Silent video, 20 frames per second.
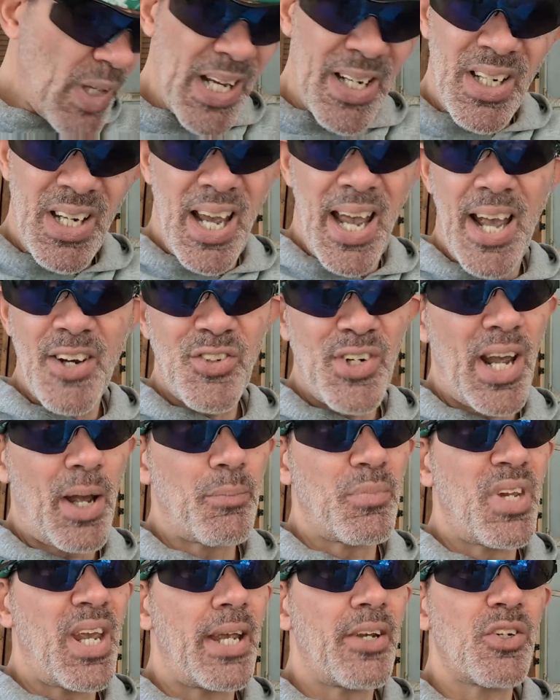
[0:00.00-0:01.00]
and Cash
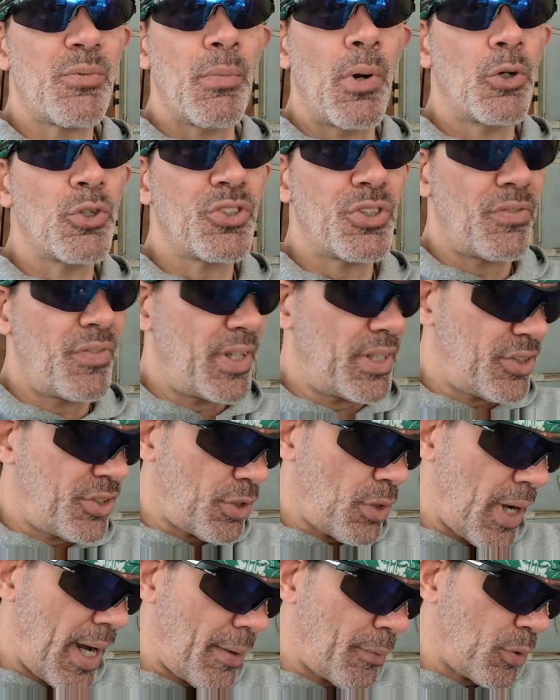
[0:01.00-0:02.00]
App takes most of it,
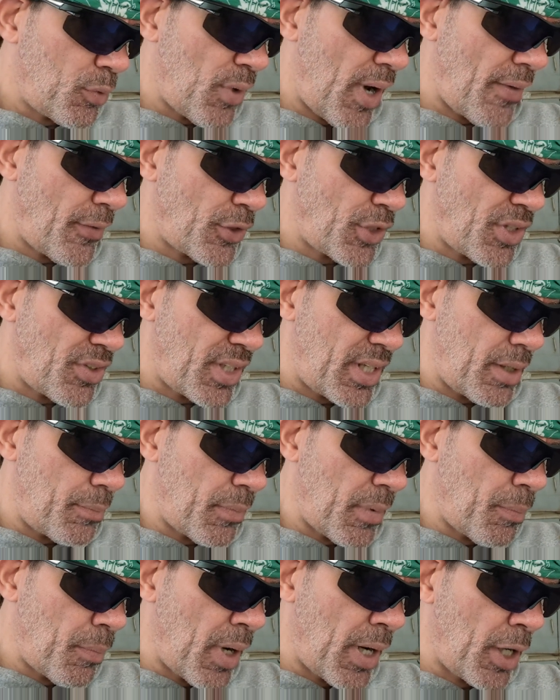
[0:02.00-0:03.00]
so I would rather just
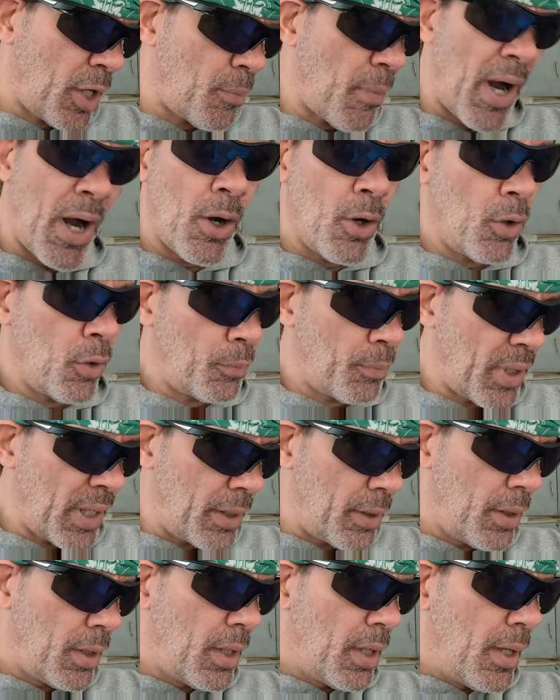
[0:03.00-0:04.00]
get my money on my own.
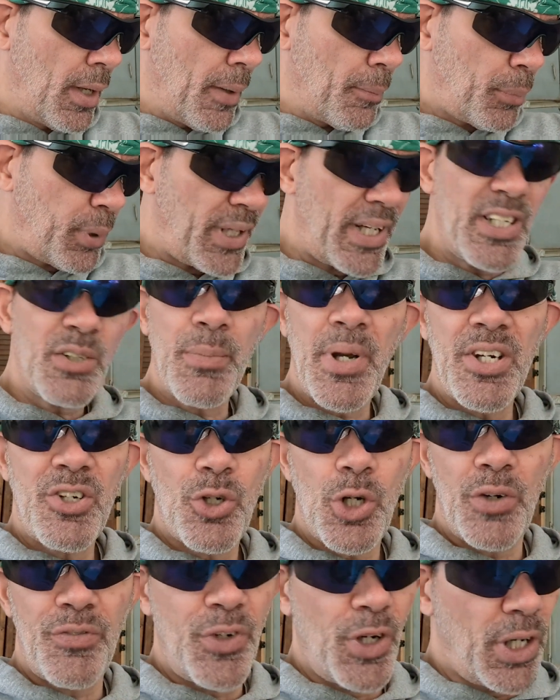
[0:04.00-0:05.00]
But please make
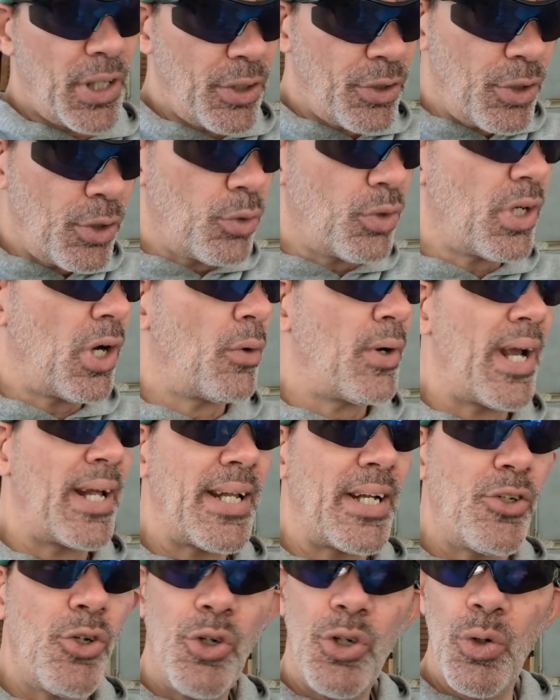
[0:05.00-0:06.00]
sure if you're going to do
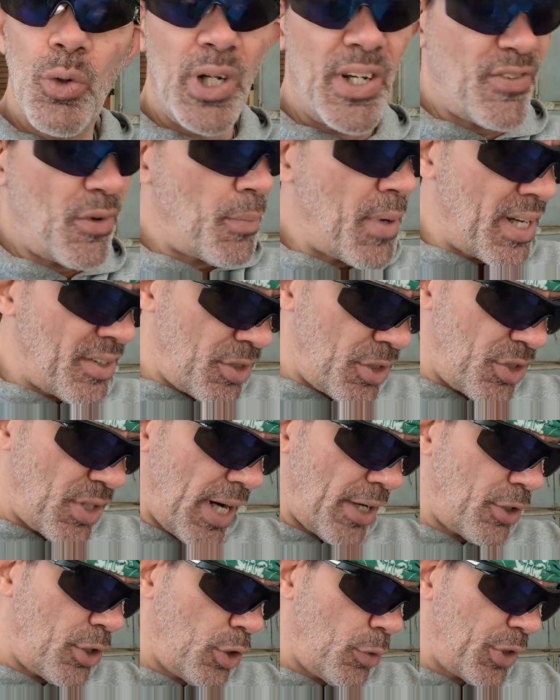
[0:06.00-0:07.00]
donate that you do leave a message.
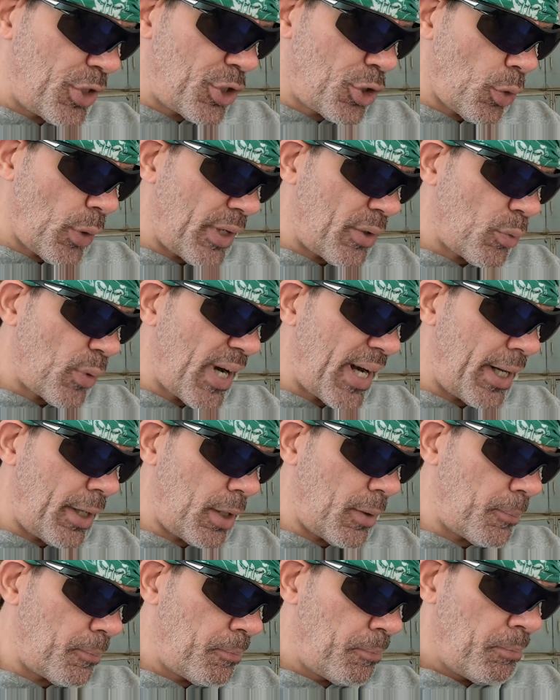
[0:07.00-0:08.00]
I do enjoy
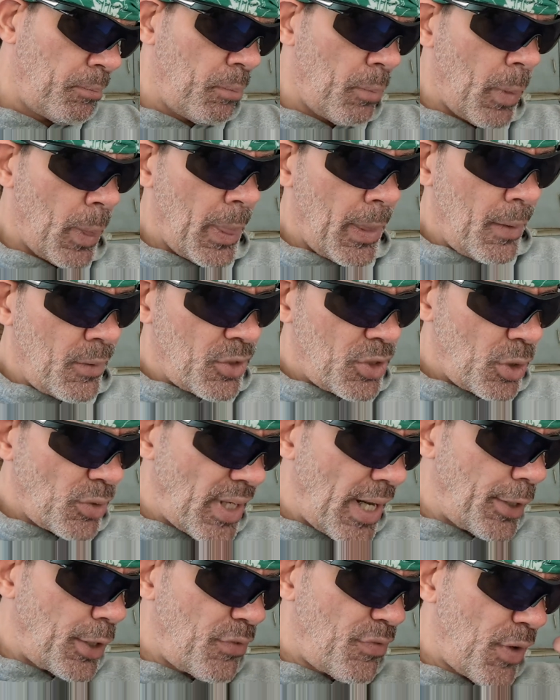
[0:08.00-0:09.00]
reading them. So
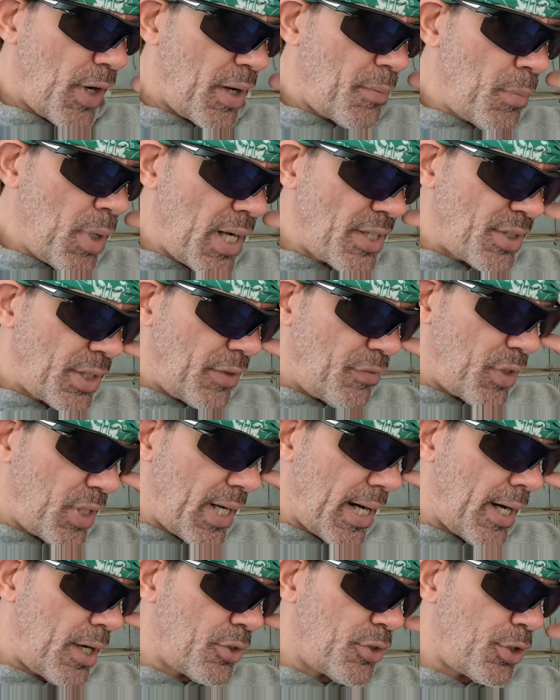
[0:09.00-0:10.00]
thank you very much. And if you
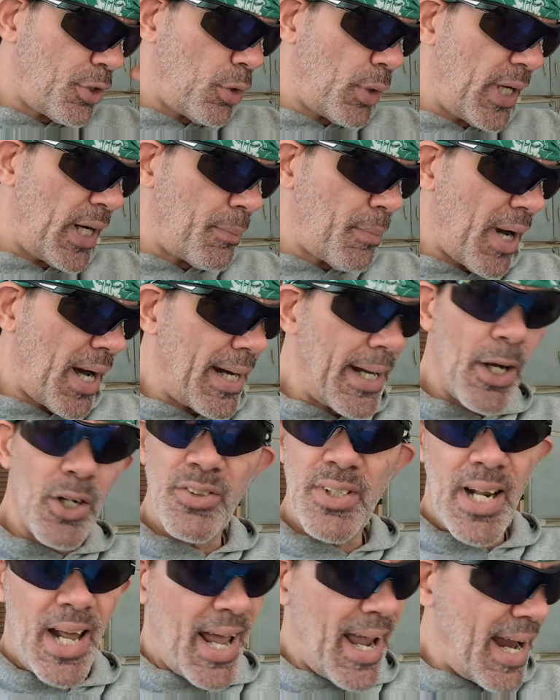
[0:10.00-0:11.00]
care to, anybody
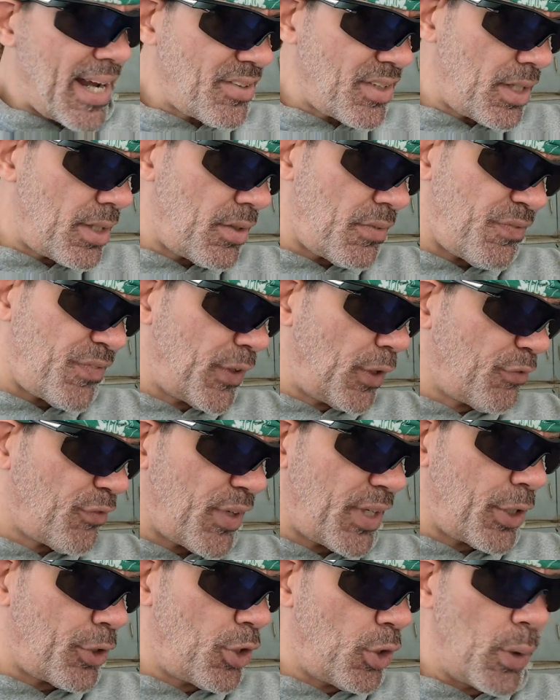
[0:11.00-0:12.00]
else that hasn't, feel
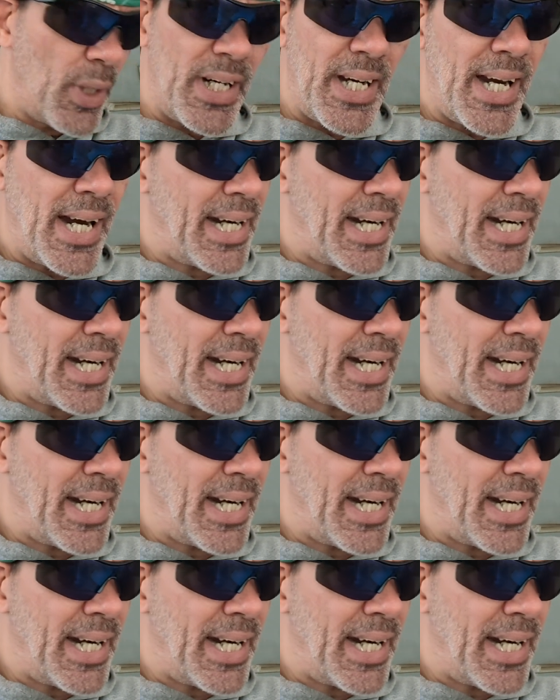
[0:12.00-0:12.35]
free to do it